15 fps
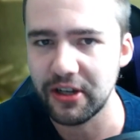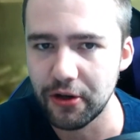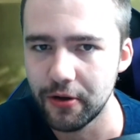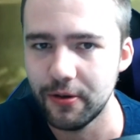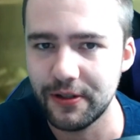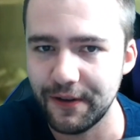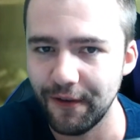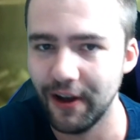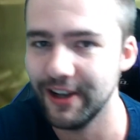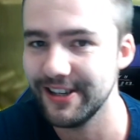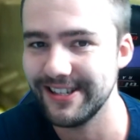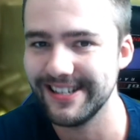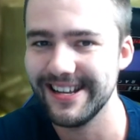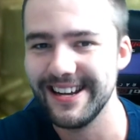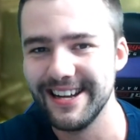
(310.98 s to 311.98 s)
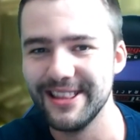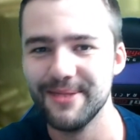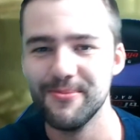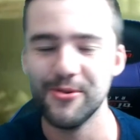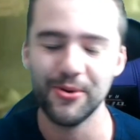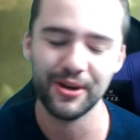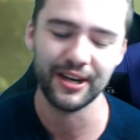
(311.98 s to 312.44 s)
news first thing in
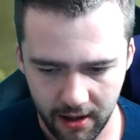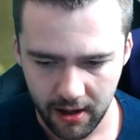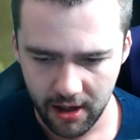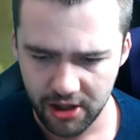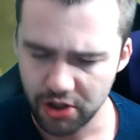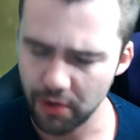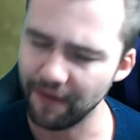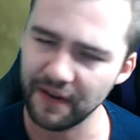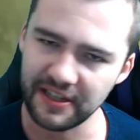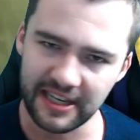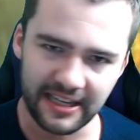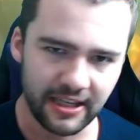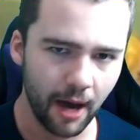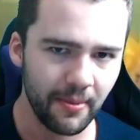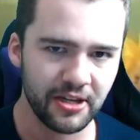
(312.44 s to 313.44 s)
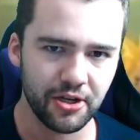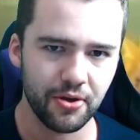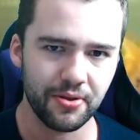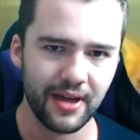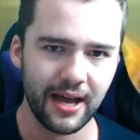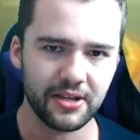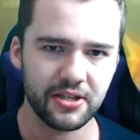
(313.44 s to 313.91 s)
the morning. So if it did come in
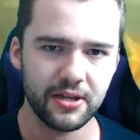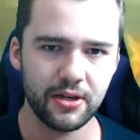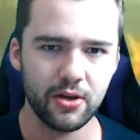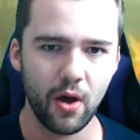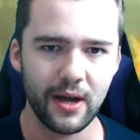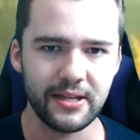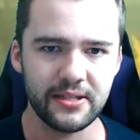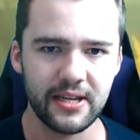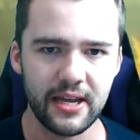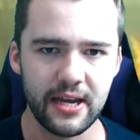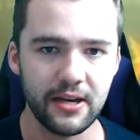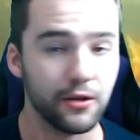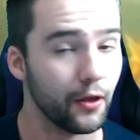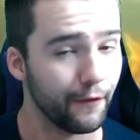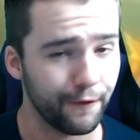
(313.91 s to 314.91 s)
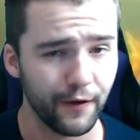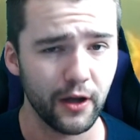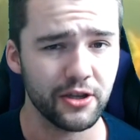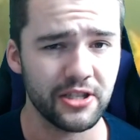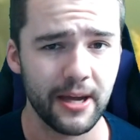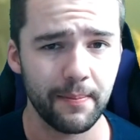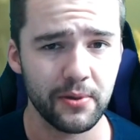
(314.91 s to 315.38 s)
2019, the
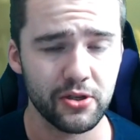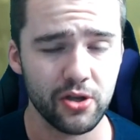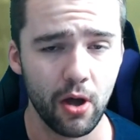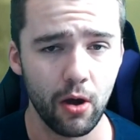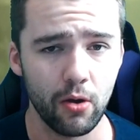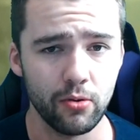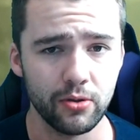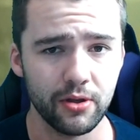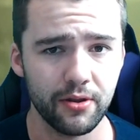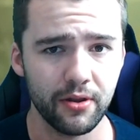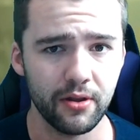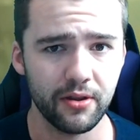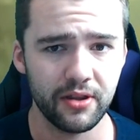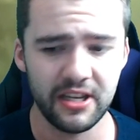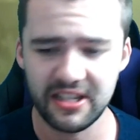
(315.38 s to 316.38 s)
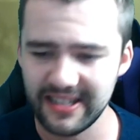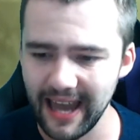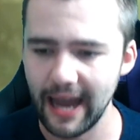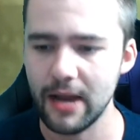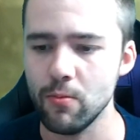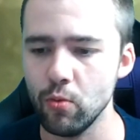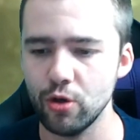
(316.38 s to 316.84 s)
first episode, th this
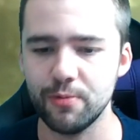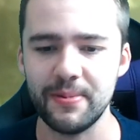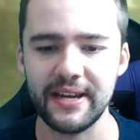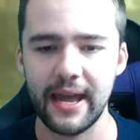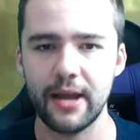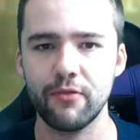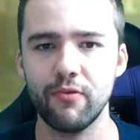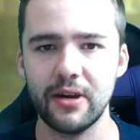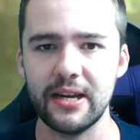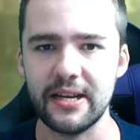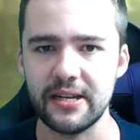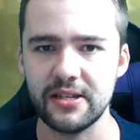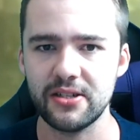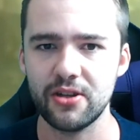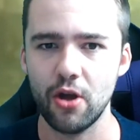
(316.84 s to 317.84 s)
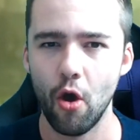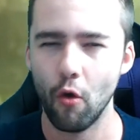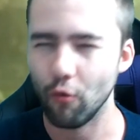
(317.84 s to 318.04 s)
game would be getting released